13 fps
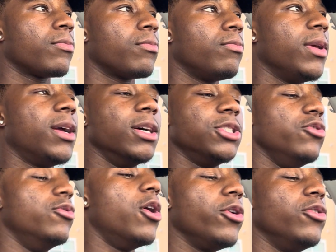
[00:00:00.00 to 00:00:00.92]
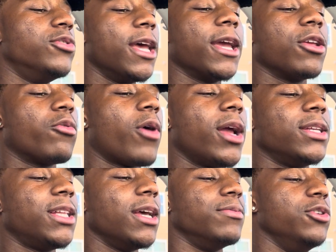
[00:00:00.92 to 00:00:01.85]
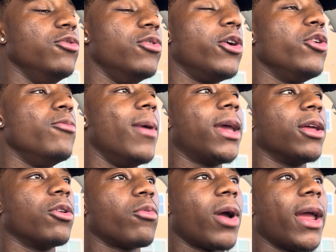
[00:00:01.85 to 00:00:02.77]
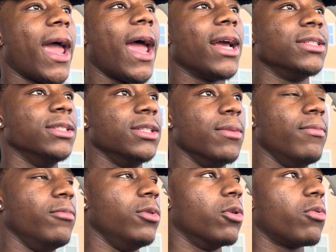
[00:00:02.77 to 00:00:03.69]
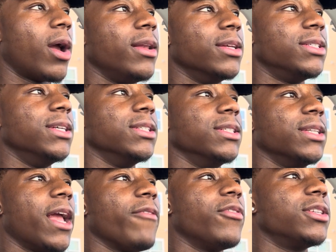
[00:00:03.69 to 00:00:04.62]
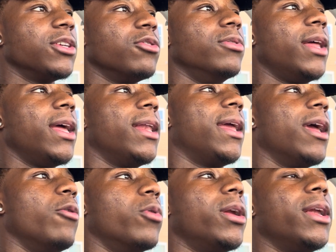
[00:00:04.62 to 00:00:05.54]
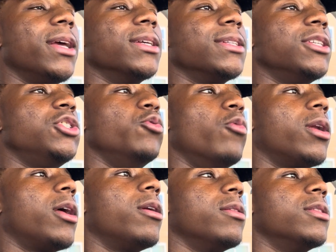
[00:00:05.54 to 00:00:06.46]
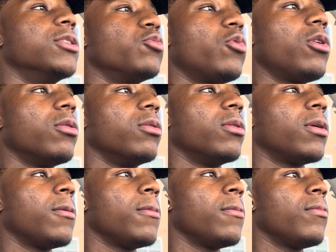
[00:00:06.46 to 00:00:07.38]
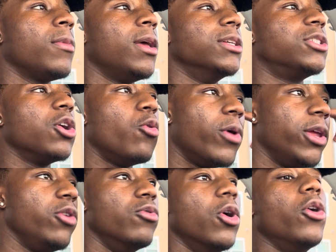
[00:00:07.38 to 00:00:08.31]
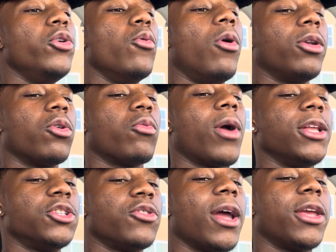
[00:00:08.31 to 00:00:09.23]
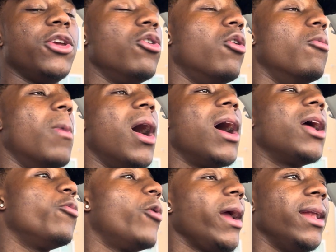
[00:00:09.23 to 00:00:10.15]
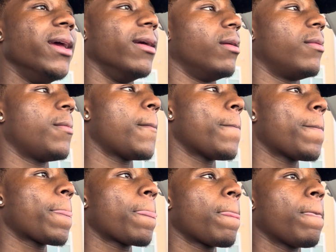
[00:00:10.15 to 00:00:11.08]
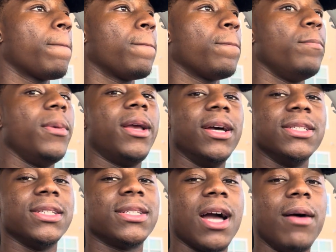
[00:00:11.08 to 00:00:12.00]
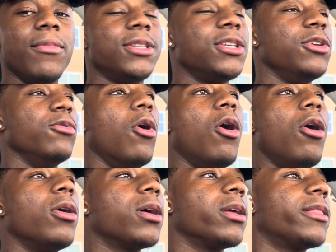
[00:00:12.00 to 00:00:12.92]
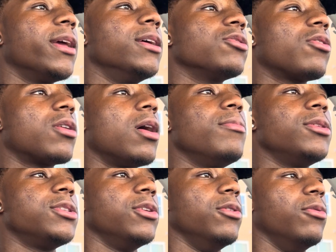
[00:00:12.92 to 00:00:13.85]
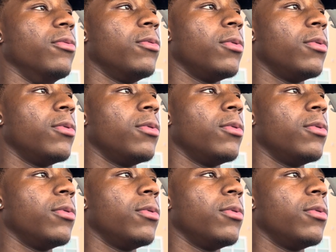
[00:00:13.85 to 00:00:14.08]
Because you know you're taking the right steps. You know you're making the right actions, the right decisions every single day to get what it is that you want out of this world. And so when you know you're on the right track, you don't mind waiting, because it's coming to you. All good things are coming to you.